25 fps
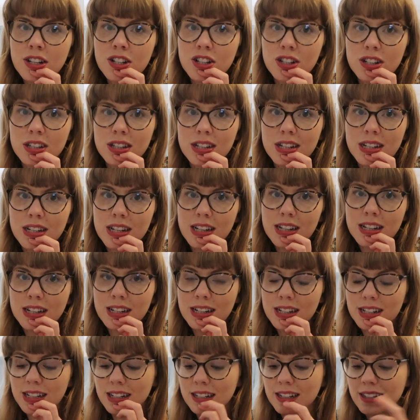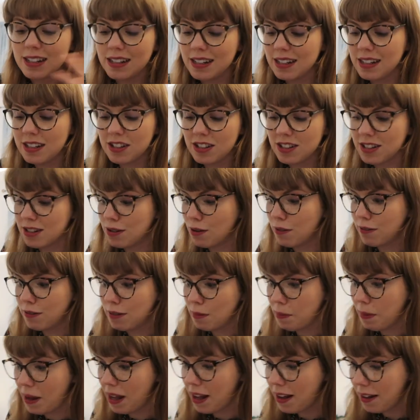Just off
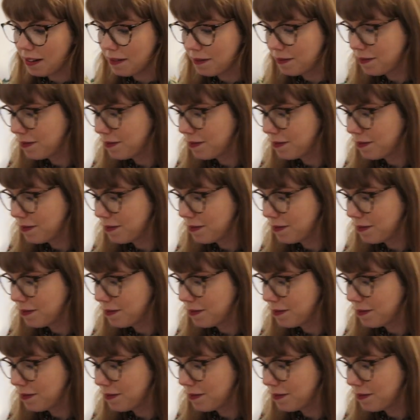the bat.